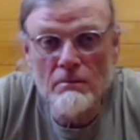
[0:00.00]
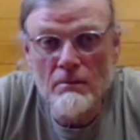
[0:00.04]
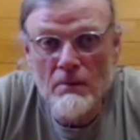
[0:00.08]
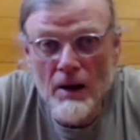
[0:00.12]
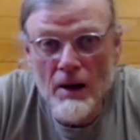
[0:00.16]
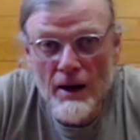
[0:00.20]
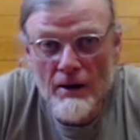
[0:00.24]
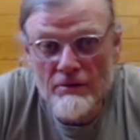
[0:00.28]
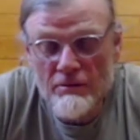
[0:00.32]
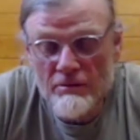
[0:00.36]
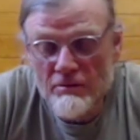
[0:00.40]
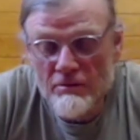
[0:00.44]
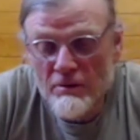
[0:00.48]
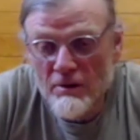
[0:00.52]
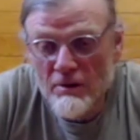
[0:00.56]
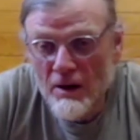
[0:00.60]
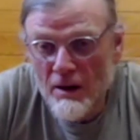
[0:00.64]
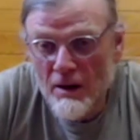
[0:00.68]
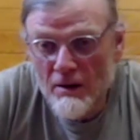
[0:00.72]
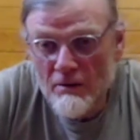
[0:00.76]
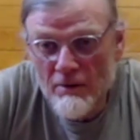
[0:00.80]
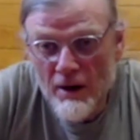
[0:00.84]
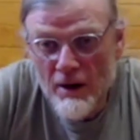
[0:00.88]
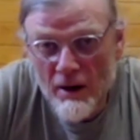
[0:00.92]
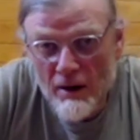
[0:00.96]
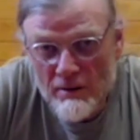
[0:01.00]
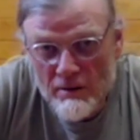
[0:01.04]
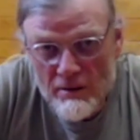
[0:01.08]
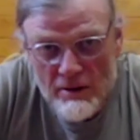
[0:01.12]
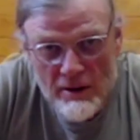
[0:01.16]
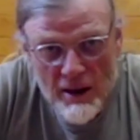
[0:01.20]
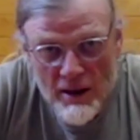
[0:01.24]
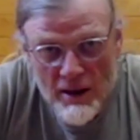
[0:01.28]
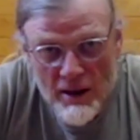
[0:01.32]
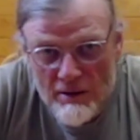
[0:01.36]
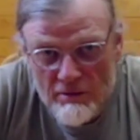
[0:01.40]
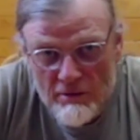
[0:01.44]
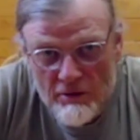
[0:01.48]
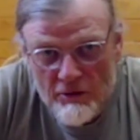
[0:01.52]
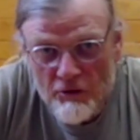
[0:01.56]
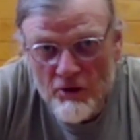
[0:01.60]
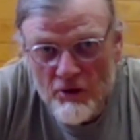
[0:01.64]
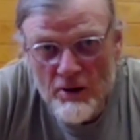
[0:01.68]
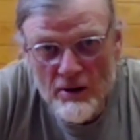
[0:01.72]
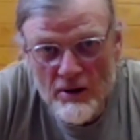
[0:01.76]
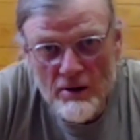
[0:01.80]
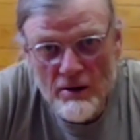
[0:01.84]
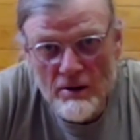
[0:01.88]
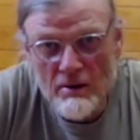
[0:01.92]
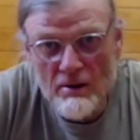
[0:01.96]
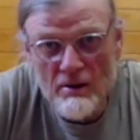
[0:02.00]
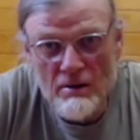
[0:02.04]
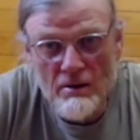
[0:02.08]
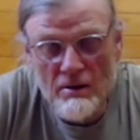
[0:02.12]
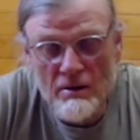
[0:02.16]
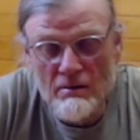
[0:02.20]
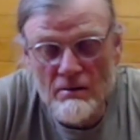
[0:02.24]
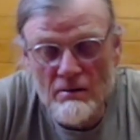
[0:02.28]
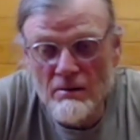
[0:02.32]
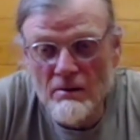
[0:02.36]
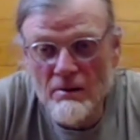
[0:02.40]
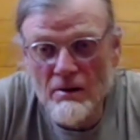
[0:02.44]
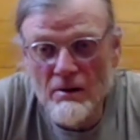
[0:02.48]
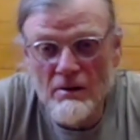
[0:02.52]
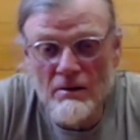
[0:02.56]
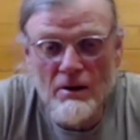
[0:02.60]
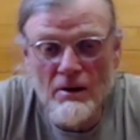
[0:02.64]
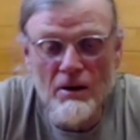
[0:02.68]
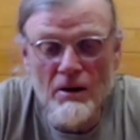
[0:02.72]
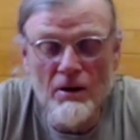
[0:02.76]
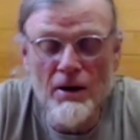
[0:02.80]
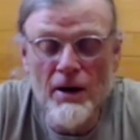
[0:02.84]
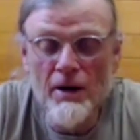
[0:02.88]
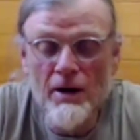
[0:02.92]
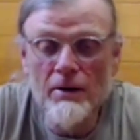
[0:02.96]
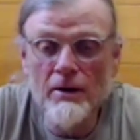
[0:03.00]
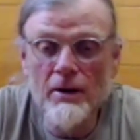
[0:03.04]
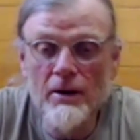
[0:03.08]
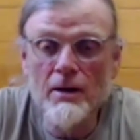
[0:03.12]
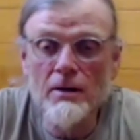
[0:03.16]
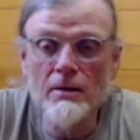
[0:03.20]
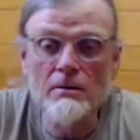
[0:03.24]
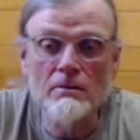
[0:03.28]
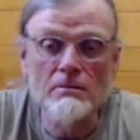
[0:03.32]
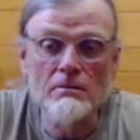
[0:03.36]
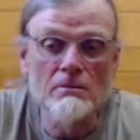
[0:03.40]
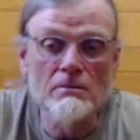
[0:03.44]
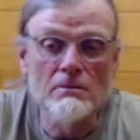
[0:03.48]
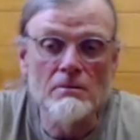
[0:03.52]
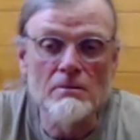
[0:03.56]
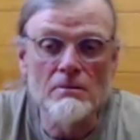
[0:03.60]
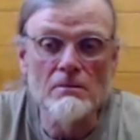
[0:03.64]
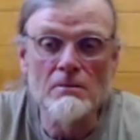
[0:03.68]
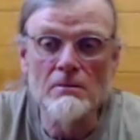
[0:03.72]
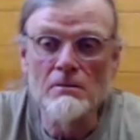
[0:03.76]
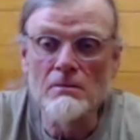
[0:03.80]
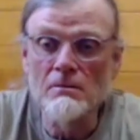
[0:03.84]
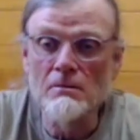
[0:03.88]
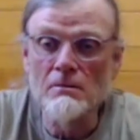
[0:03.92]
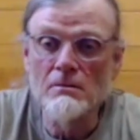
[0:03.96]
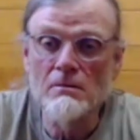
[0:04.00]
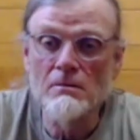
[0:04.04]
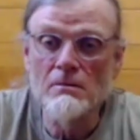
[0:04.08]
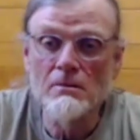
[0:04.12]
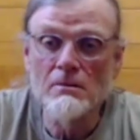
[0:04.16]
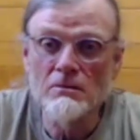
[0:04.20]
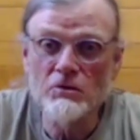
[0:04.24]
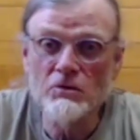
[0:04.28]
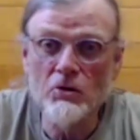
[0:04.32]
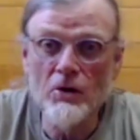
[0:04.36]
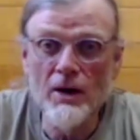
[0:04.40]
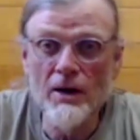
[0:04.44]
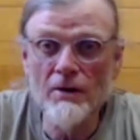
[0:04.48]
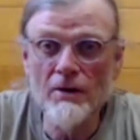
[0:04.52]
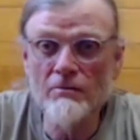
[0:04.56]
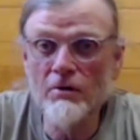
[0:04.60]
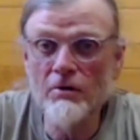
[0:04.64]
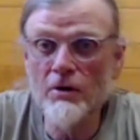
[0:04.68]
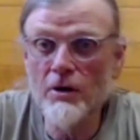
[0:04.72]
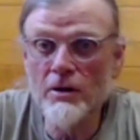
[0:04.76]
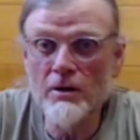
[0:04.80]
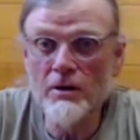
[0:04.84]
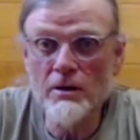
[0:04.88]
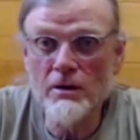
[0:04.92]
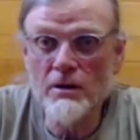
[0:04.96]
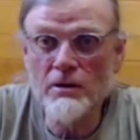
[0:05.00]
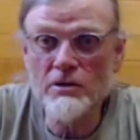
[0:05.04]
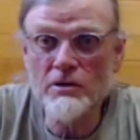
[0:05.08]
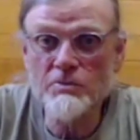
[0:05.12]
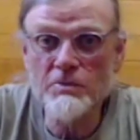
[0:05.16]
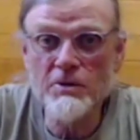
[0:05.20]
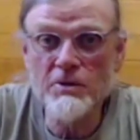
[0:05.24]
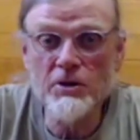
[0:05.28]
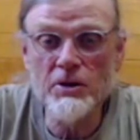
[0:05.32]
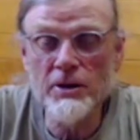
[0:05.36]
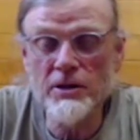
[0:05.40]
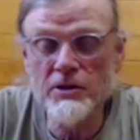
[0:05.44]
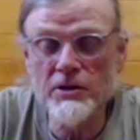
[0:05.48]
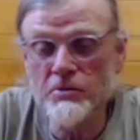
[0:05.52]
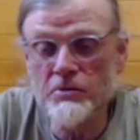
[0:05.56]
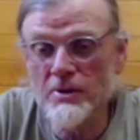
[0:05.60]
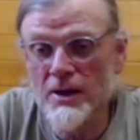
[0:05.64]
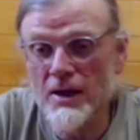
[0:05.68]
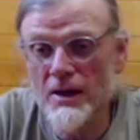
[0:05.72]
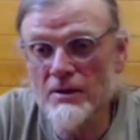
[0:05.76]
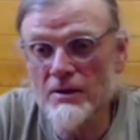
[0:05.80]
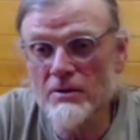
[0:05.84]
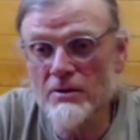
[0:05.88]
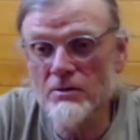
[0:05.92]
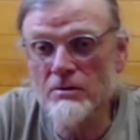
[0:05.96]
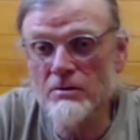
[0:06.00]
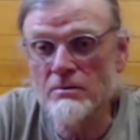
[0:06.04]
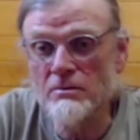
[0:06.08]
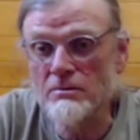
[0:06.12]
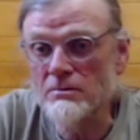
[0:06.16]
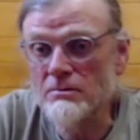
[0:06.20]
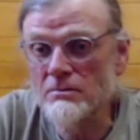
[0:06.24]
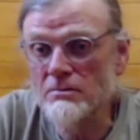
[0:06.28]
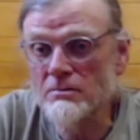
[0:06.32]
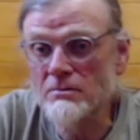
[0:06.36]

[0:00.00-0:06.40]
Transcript: I've hardly ever seen it in our area. So I have very little experience with that too.